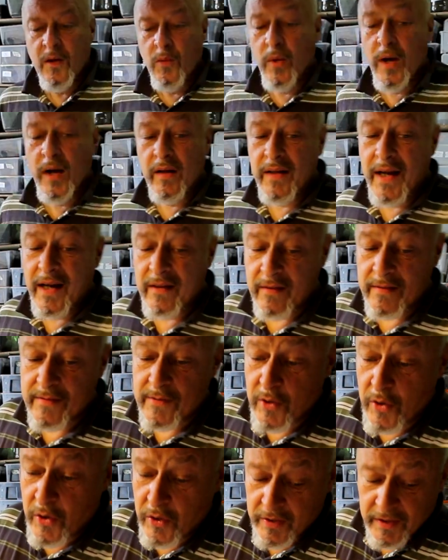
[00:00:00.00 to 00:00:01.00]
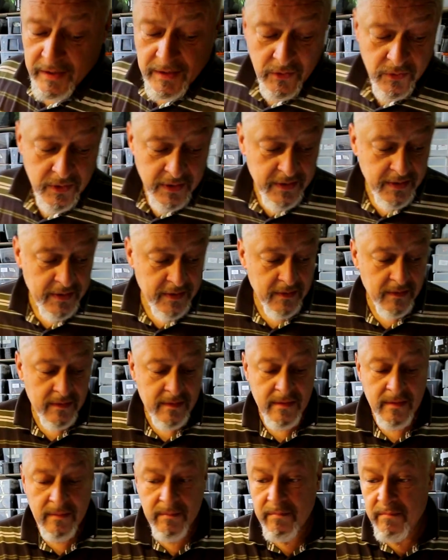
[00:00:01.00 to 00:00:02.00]
Well, now the third ingredient,
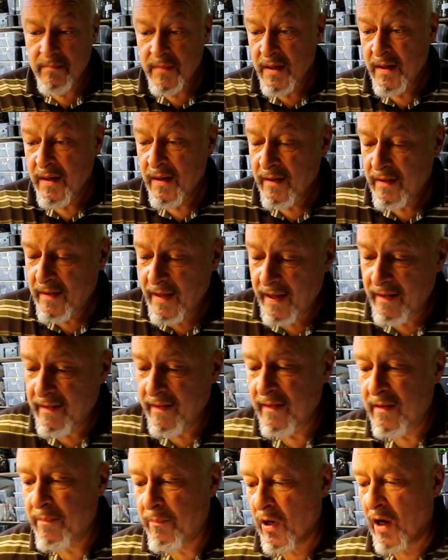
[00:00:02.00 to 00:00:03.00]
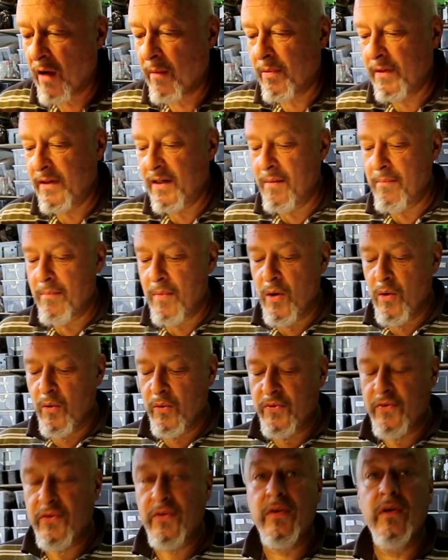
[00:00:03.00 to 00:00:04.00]
that is probably the
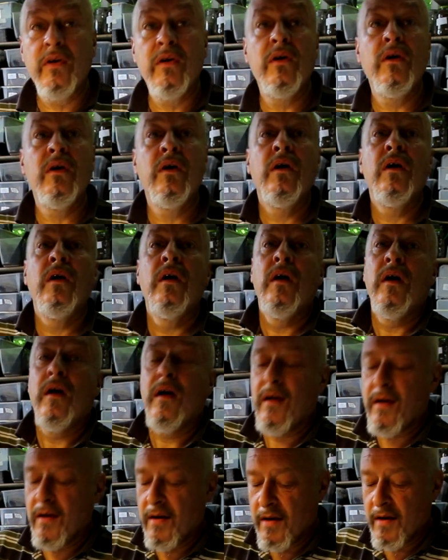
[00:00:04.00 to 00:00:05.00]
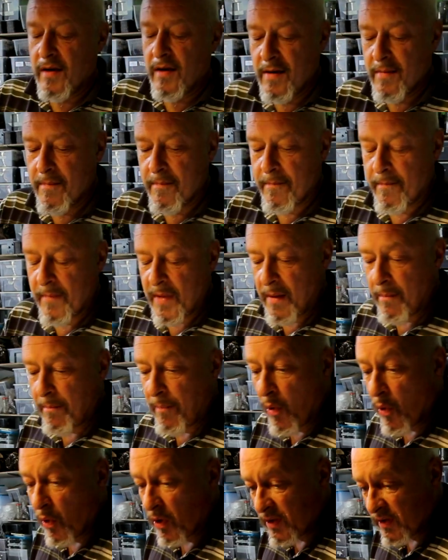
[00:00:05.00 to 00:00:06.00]
most um,
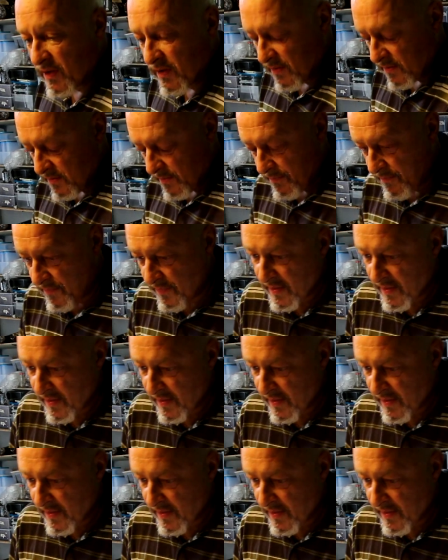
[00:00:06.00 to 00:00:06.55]
important.